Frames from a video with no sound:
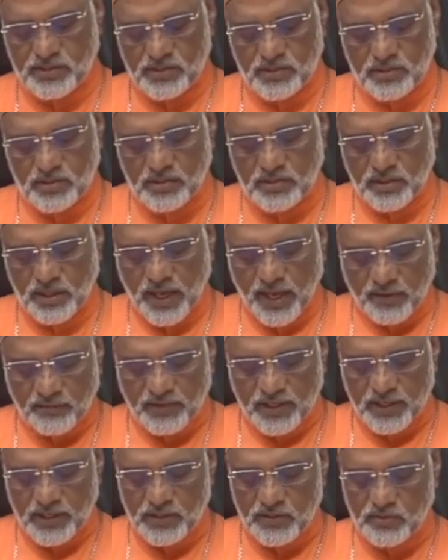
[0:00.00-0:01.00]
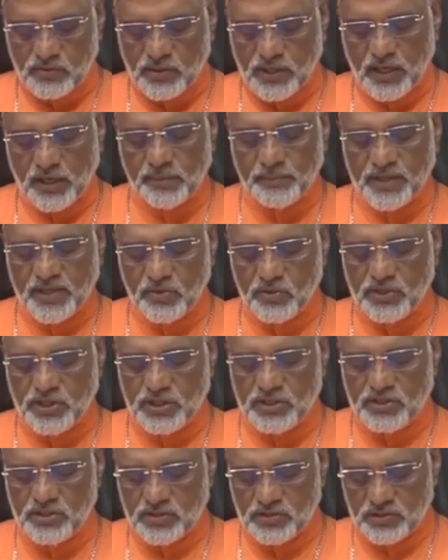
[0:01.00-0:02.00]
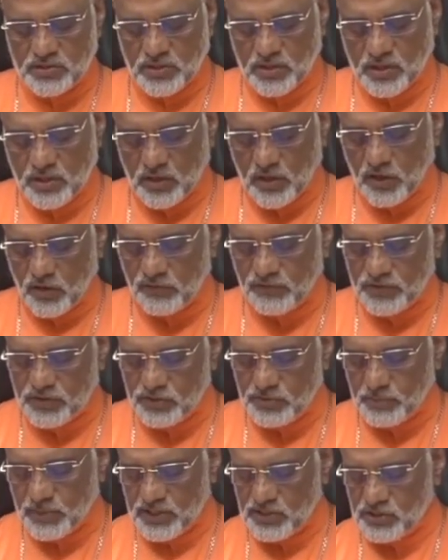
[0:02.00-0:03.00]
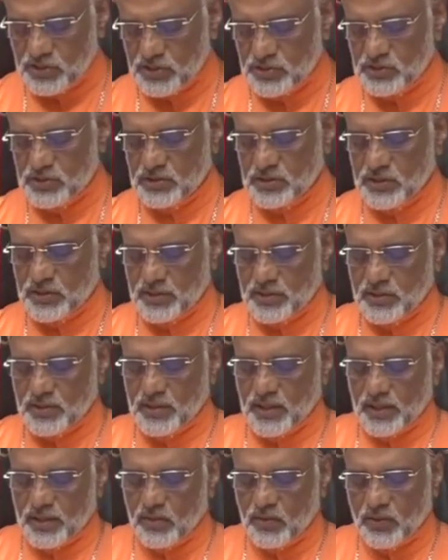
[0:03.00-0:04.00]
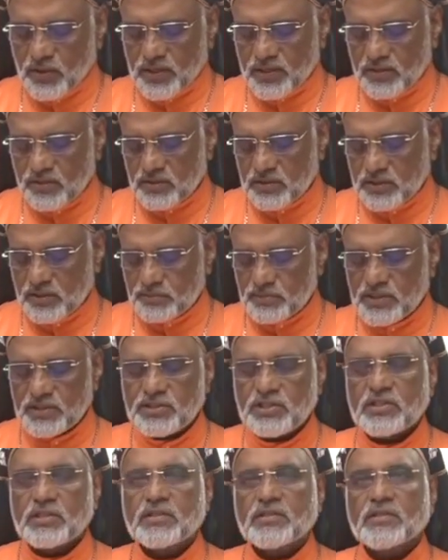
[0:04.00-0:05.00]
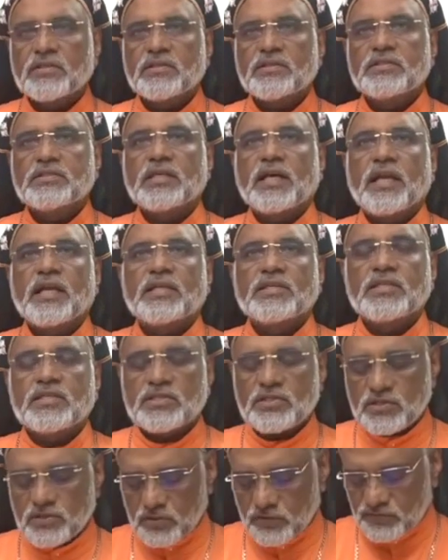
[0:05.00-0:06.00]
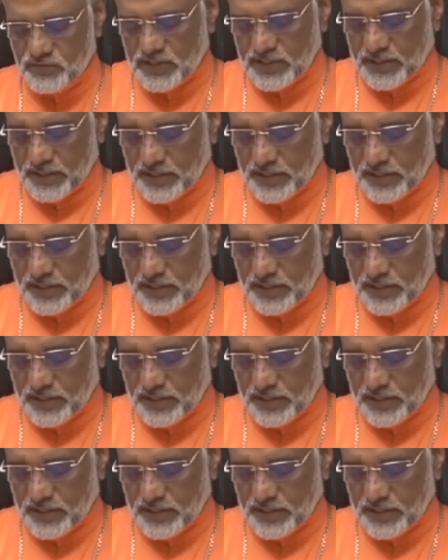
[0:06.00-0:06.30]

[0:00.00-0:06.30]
ever new hermeneutics of his message according to the emerging challenges of time.